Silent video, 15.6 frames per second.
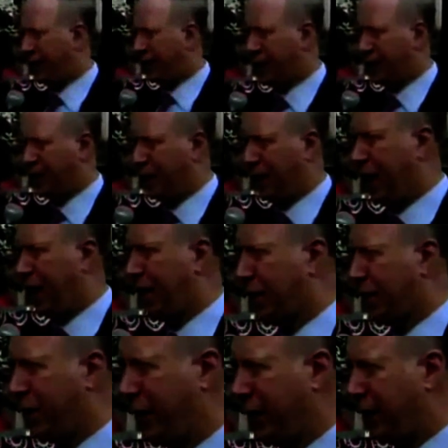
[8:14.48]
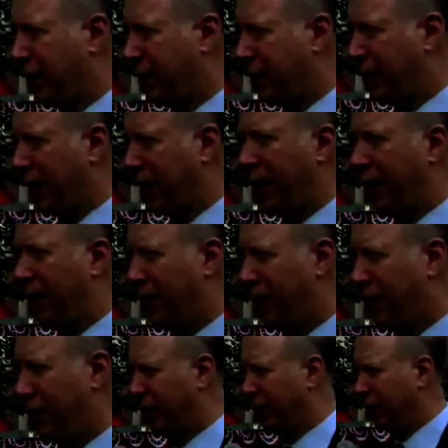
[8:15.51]
that, I don't think that's something I
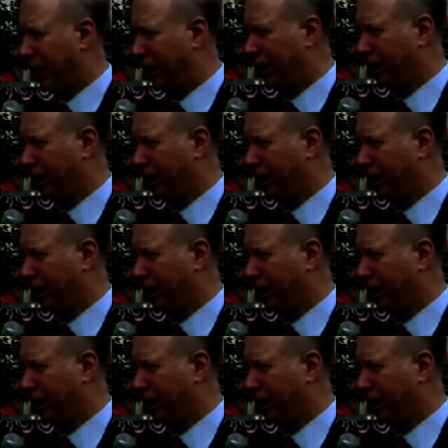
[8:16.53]
need to talk to you